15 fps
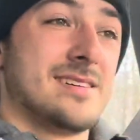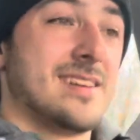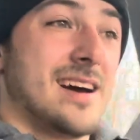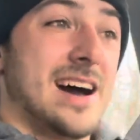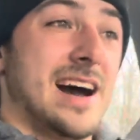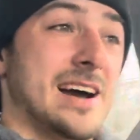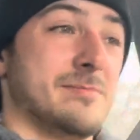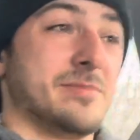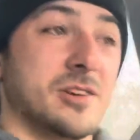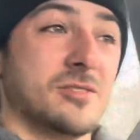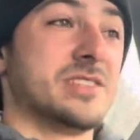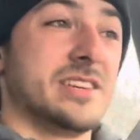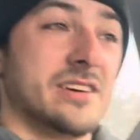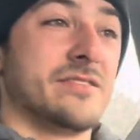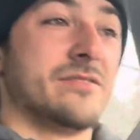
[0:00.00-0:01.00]
I'm
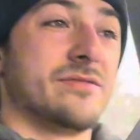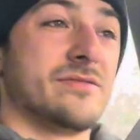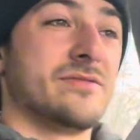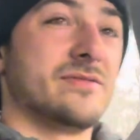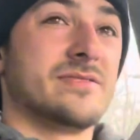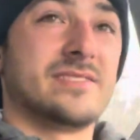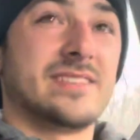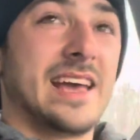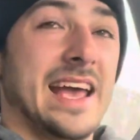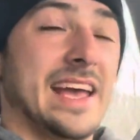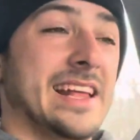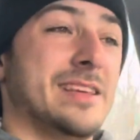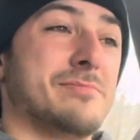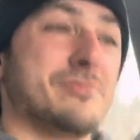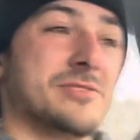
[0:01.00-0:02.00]
guilty of
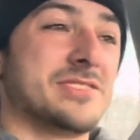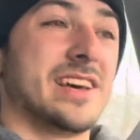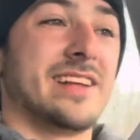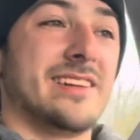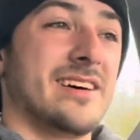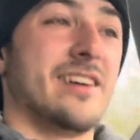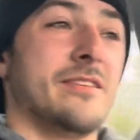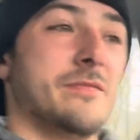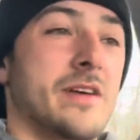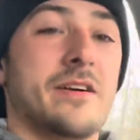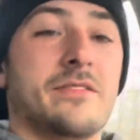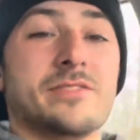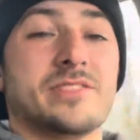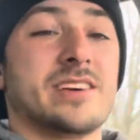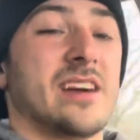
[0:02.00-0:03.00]
80% of
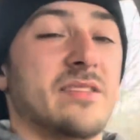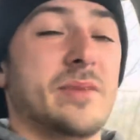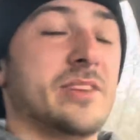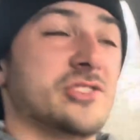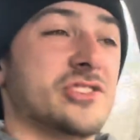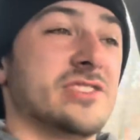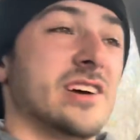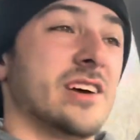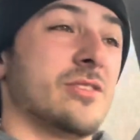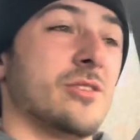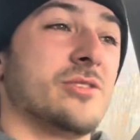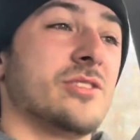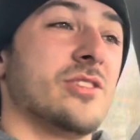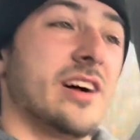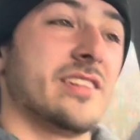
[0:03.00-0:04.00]
everything I've mentioned. I
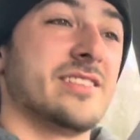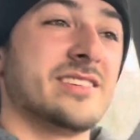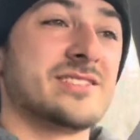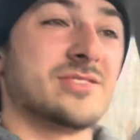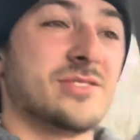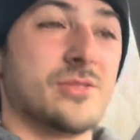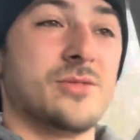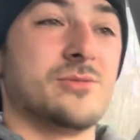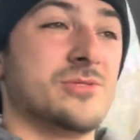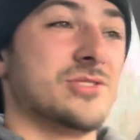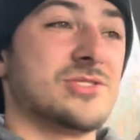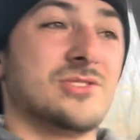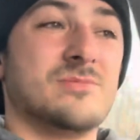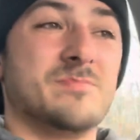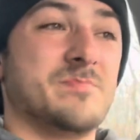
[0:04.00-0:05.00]
learned a lot of this through
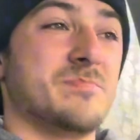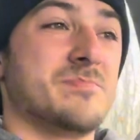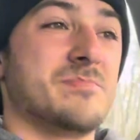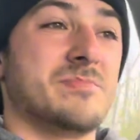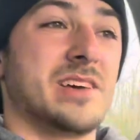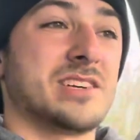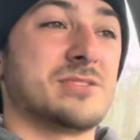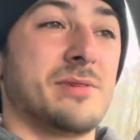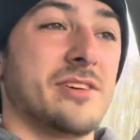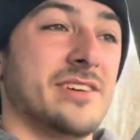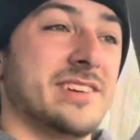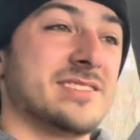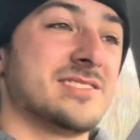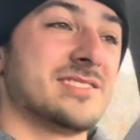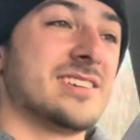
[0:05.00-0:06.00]
just
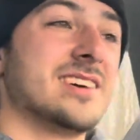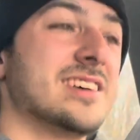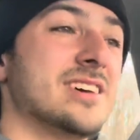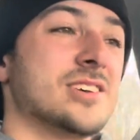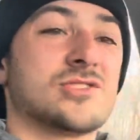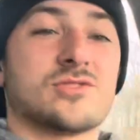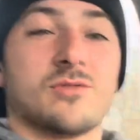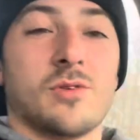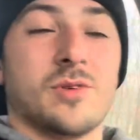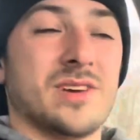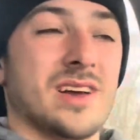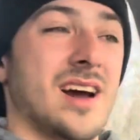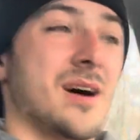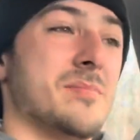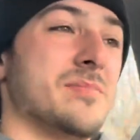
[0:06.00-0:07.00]
experience,
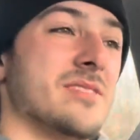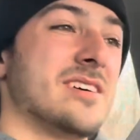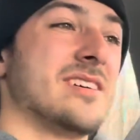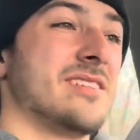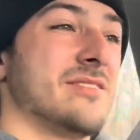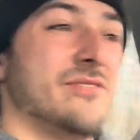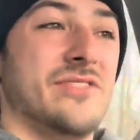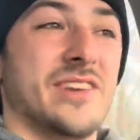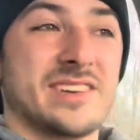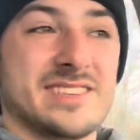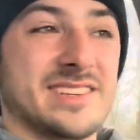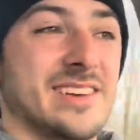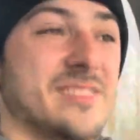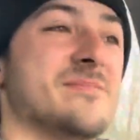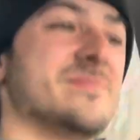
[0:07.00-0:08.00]
screwing up,
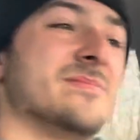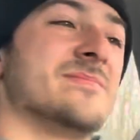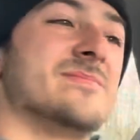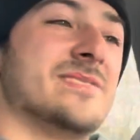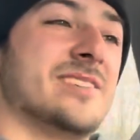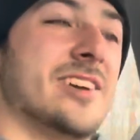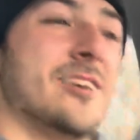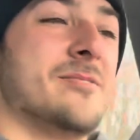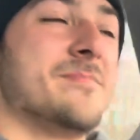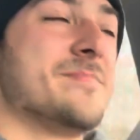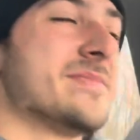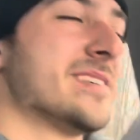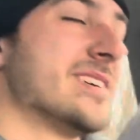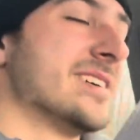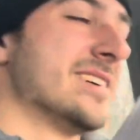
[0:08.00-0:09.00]
fixing it, you know?
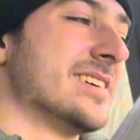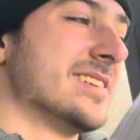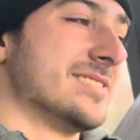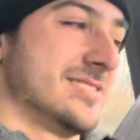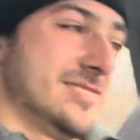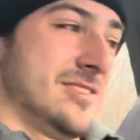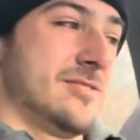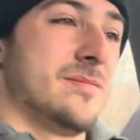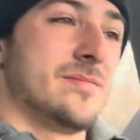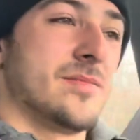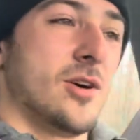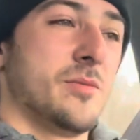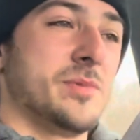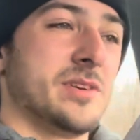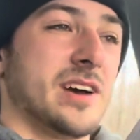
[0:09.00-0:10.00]
So
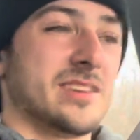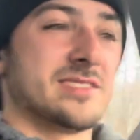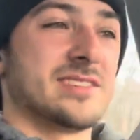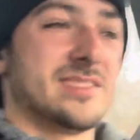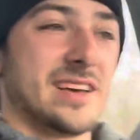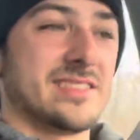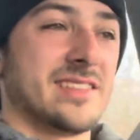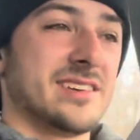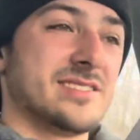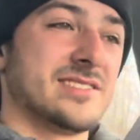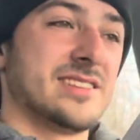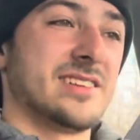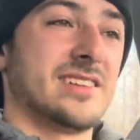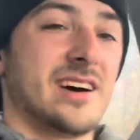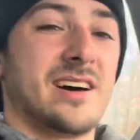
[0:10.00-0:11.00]
hope you guys can take
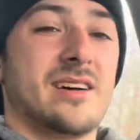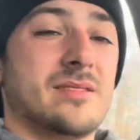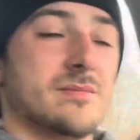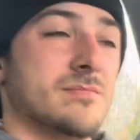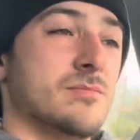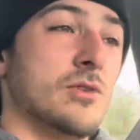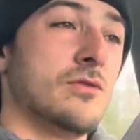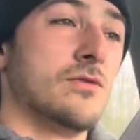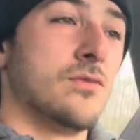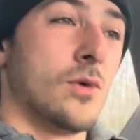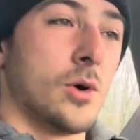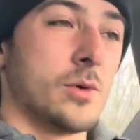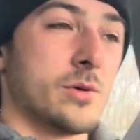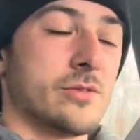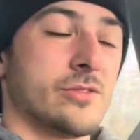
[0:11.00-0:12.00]
this and move
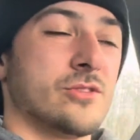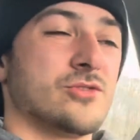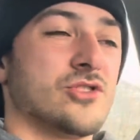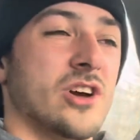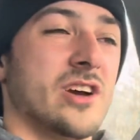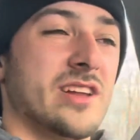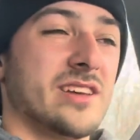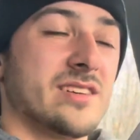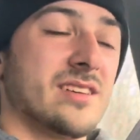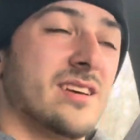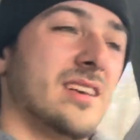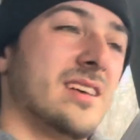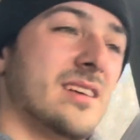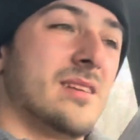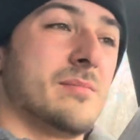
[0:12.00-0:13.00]
forward with your
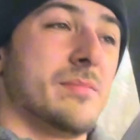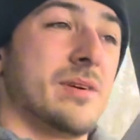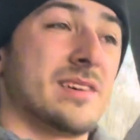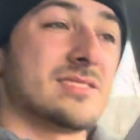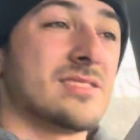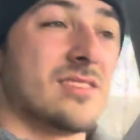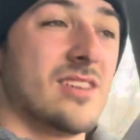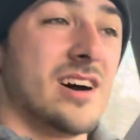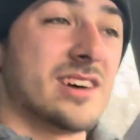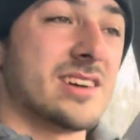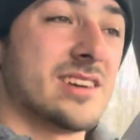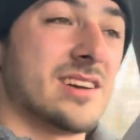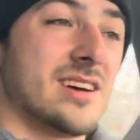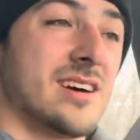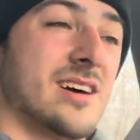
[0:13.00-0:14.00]
training. Best of luck.
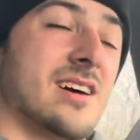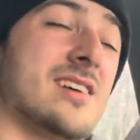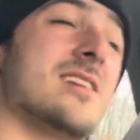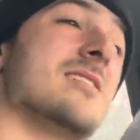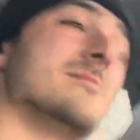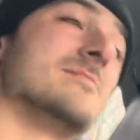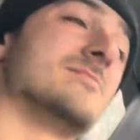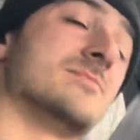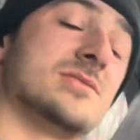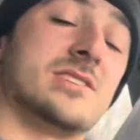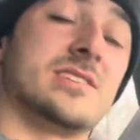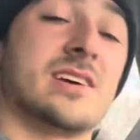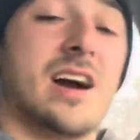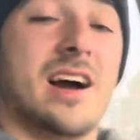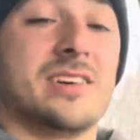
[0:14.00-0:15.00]
See you guys.